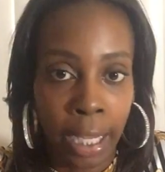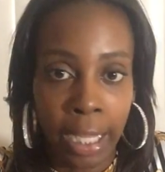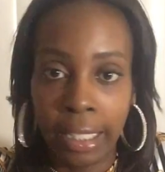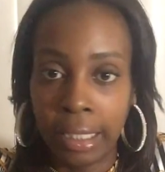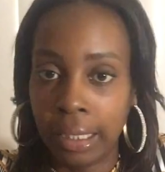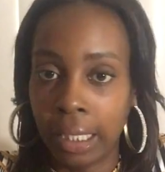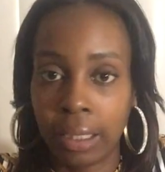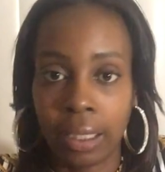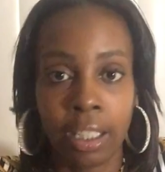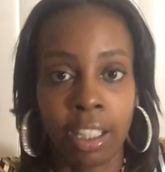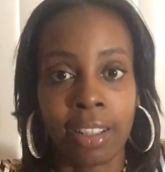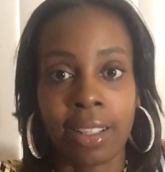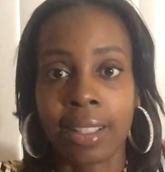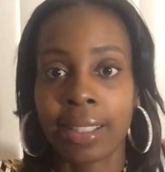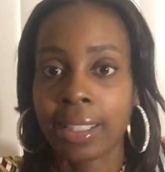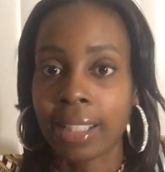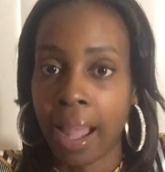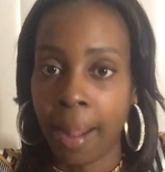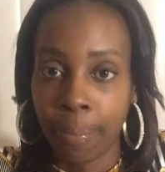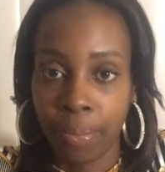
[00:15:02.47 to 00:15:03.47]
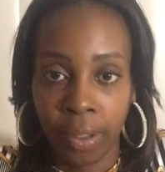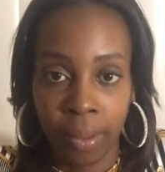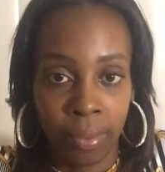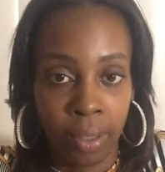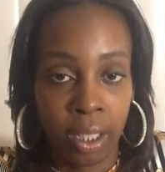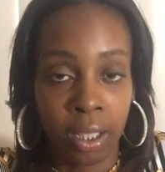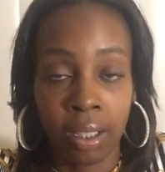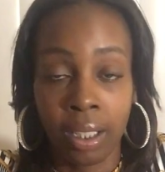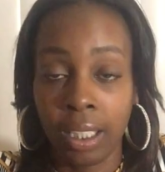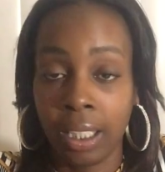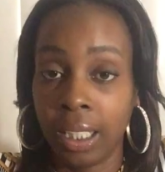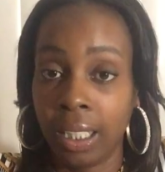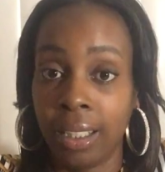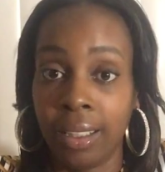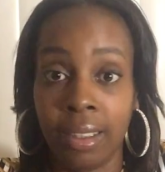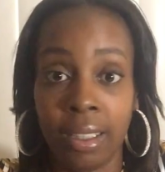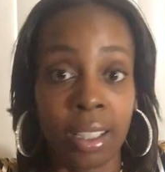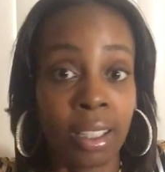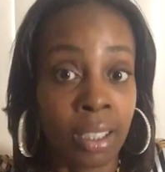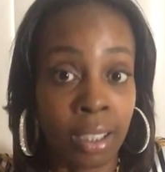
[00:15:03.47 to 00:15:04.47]
Ain't nothing gonna stop them. They're gonna get
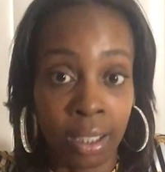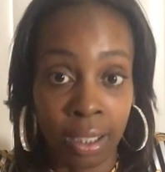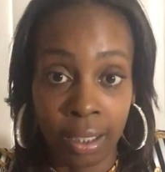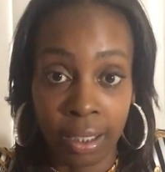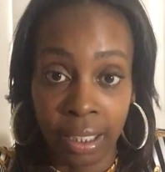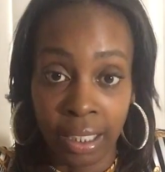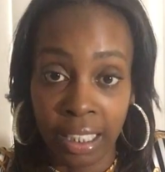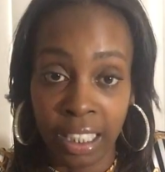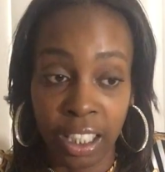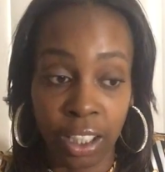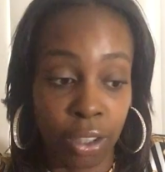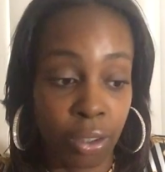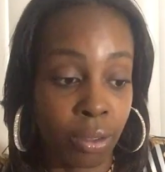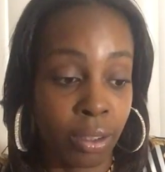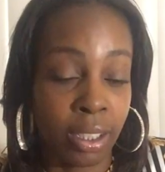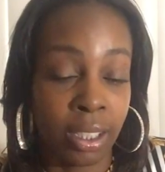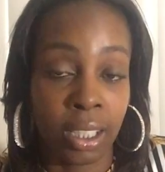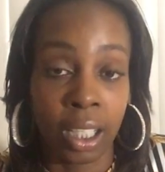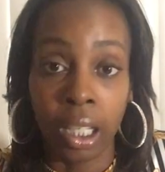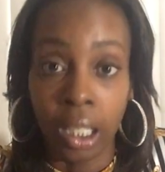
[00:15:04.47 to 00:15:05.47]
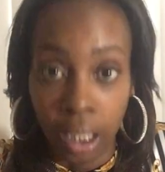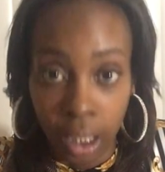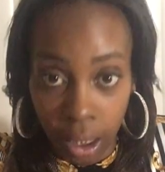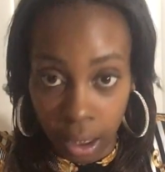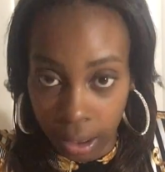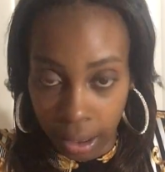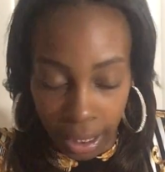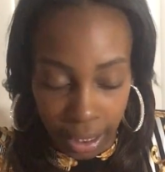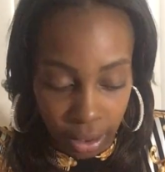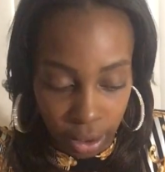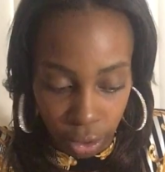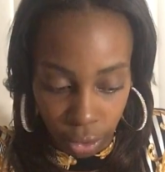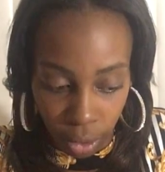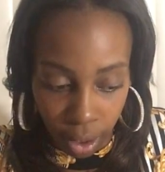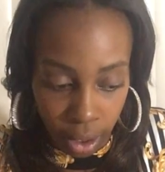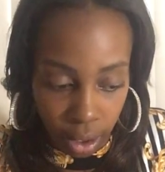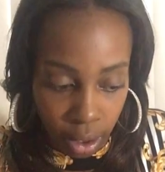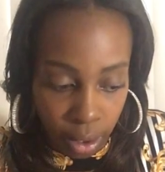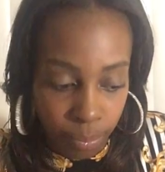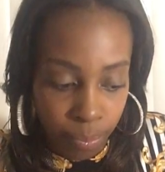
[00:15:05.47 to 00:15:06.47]
it done. Get her done, like,
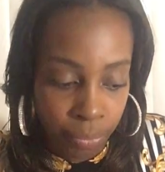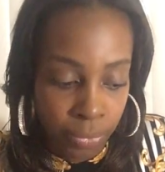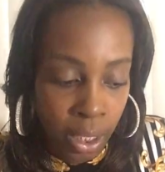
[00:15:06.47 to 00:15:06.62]
straight up.